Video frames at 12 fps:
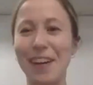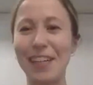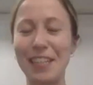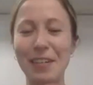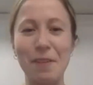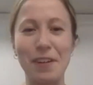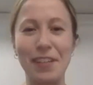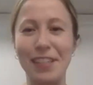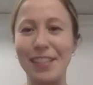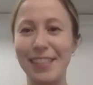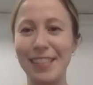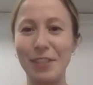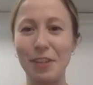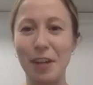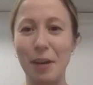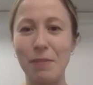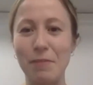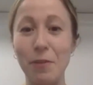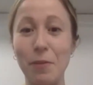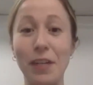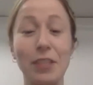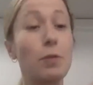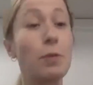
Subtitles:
didn't want to interrupt if you were.